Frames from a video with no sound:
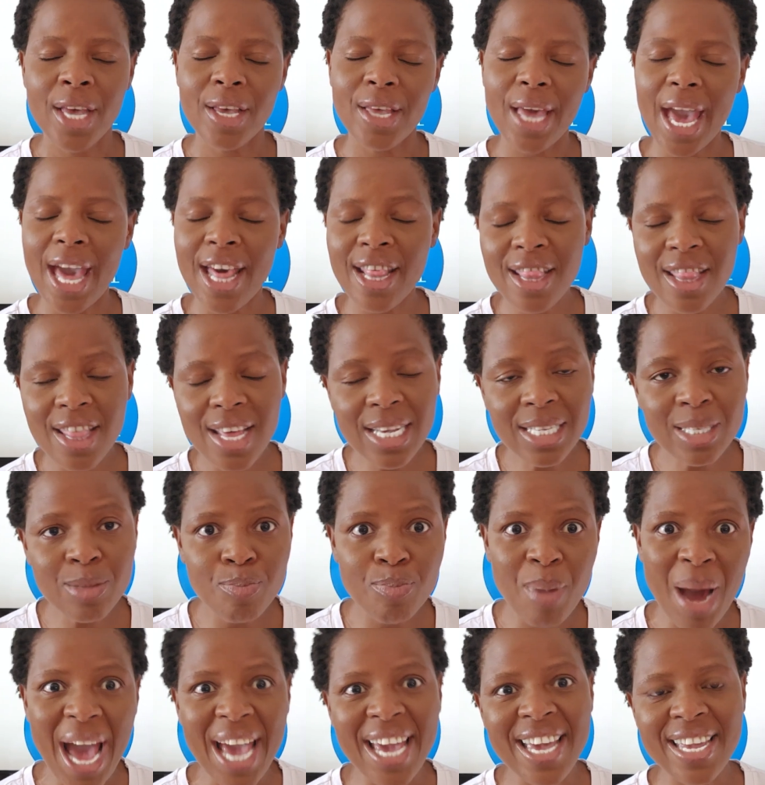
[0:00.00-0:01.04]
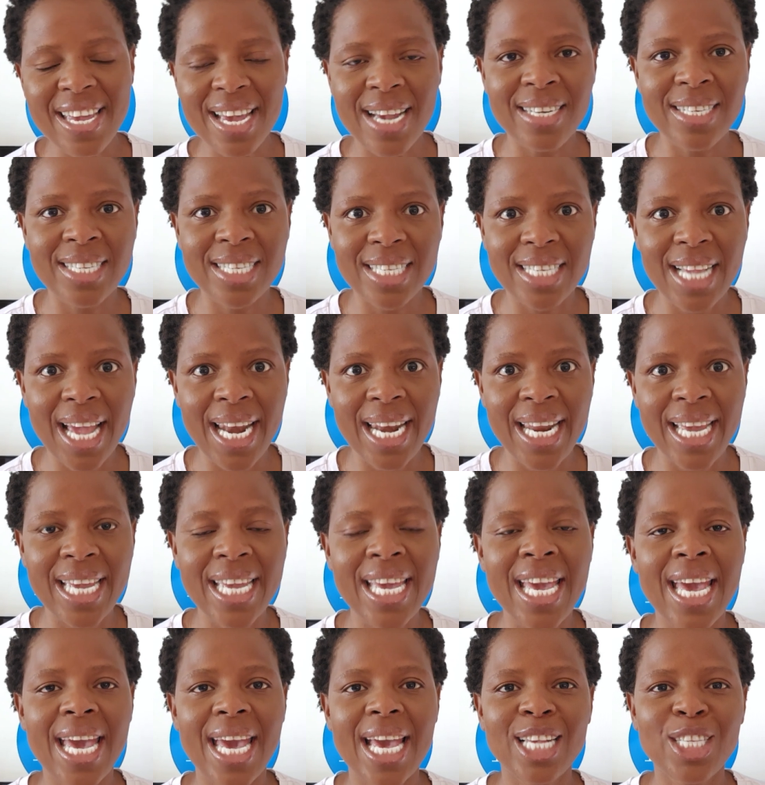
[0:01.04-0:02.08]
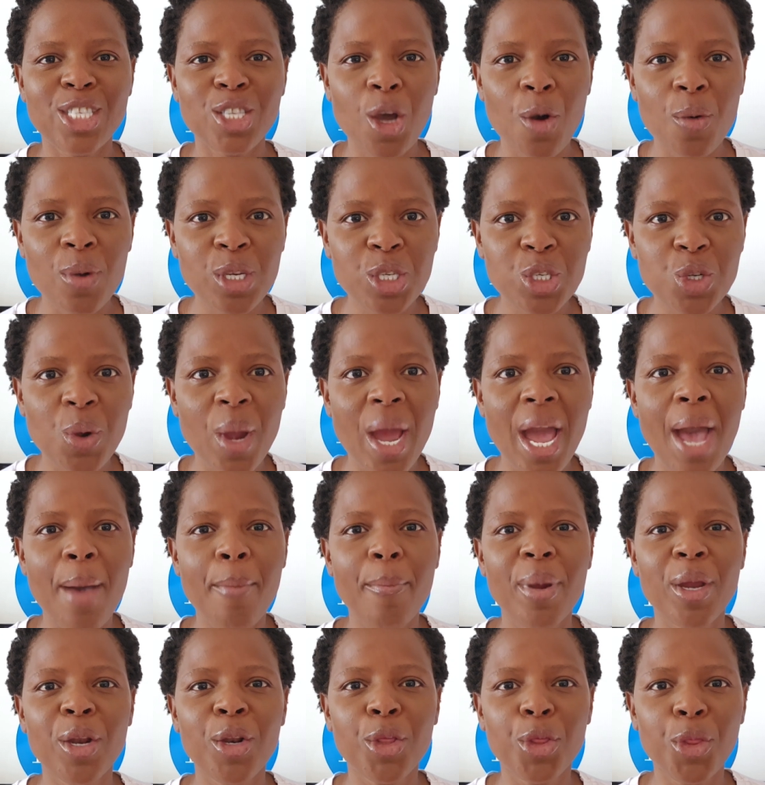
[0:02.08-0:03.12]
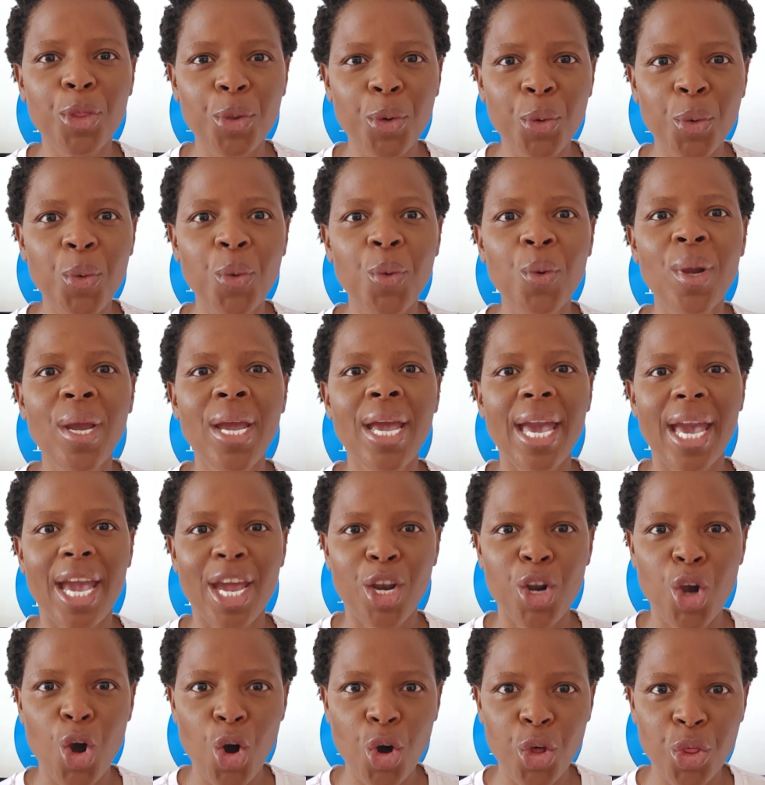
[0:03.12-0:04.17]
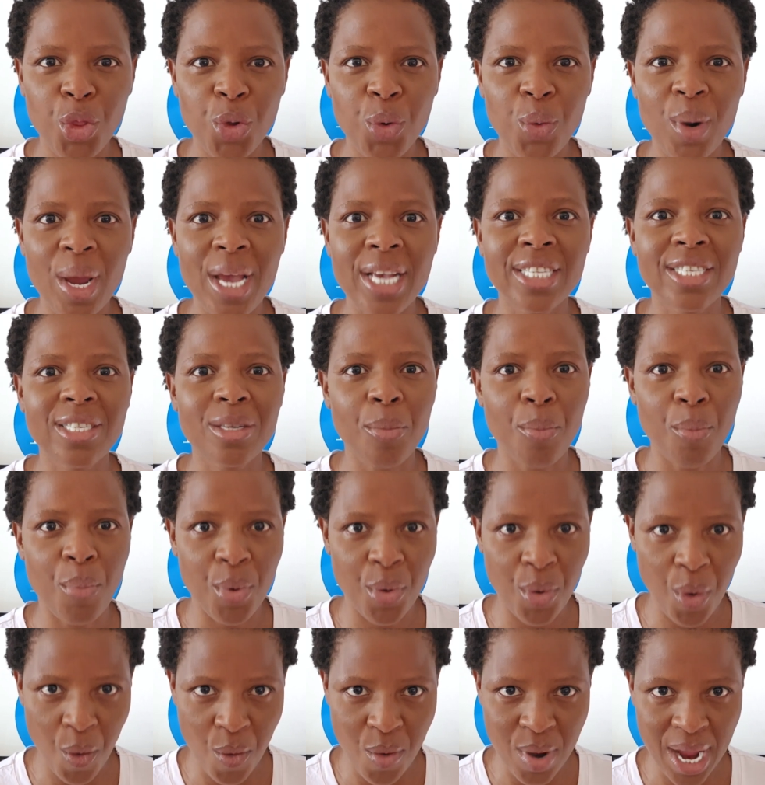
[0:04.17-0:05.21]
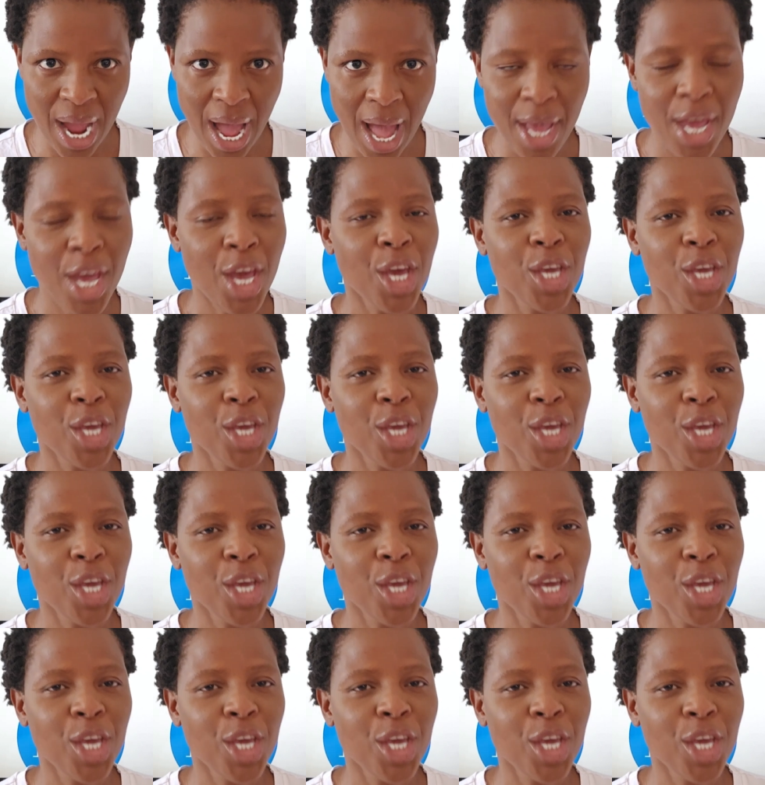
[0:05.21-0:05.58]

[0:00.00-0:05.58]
And this buying and selling is going to happen through an authorized broker.